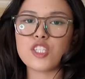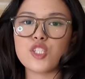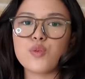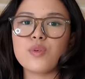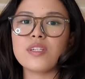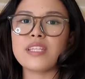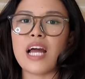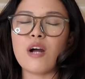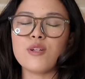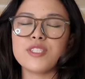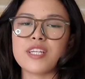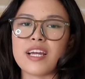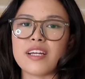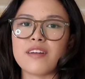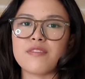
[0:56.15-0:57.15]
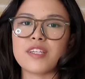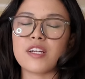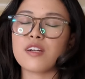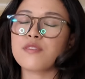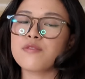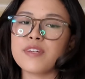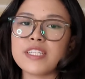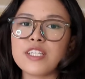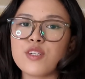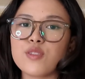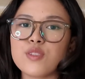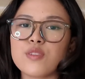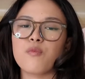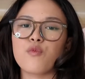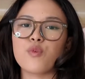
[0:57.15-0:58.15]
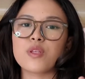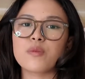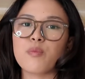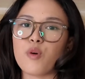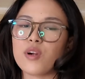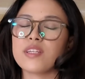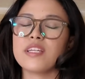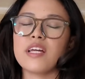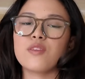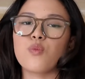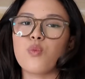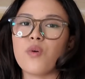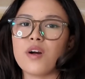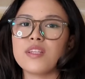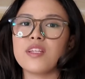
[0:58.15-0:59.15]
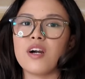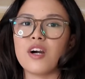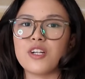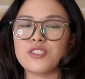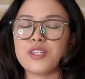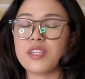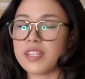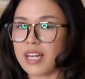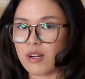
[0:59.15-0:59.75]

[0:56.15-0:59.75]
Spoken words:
You will now check if there are videos with more than 100,000